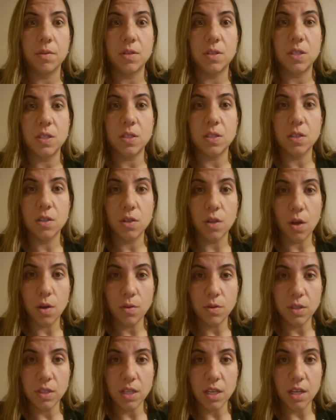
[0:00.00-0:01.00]

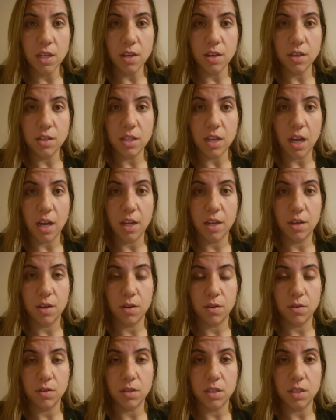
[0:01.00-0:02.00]
Disclosing your
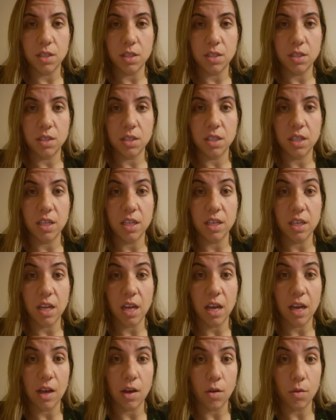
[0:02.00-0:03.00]
diagnosis can
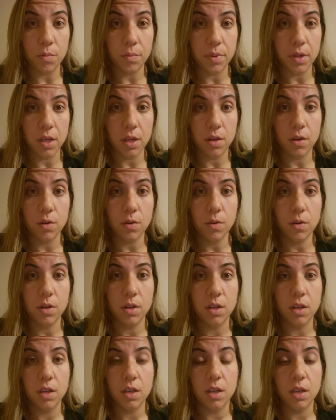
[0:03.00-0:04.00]
help you
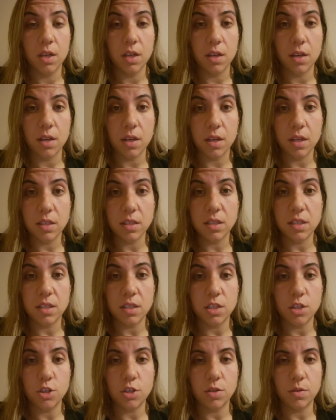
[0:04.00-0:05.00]
in
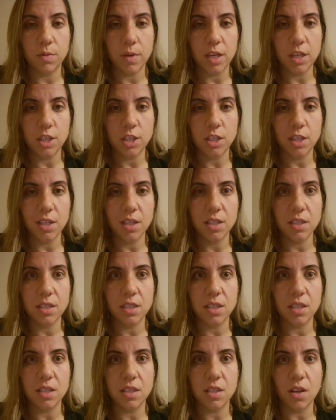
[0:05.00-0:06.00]
situations.
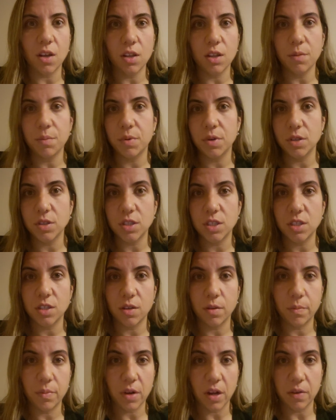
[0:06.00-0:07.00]
It's all a
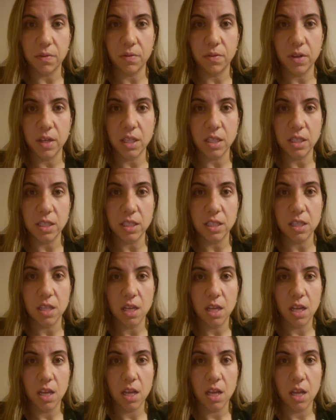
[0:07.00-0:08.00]
personal preference.
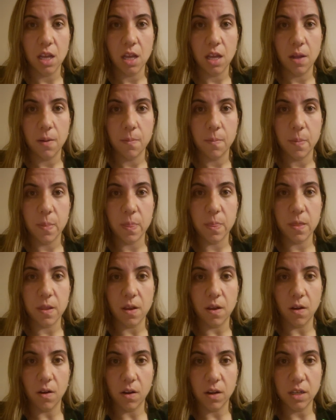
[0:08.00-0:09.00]

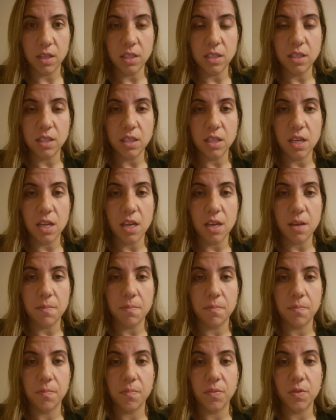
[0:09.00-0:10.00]
Honestly,
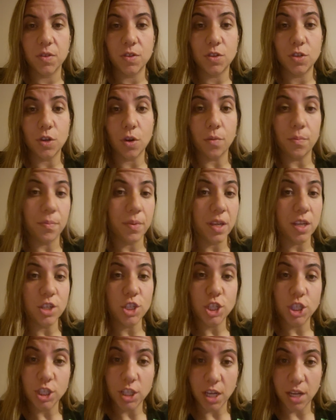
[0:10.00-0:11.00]
don't be
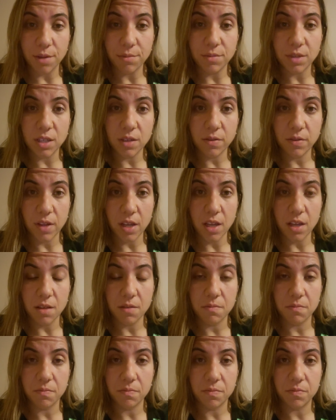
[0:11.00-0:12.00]
ashamed of it.
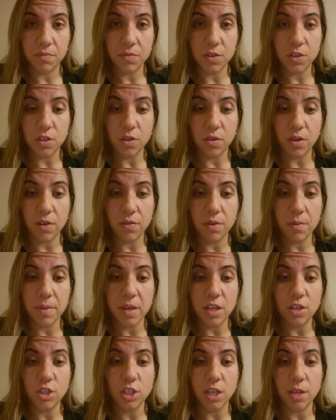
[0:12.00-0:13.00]
Don't ever
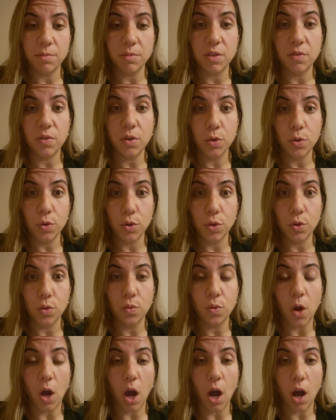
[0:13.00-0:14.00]
be ashamed of who
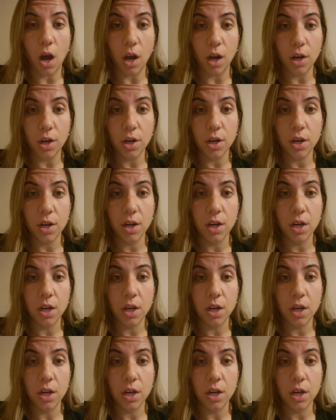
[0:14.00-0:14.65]
you are.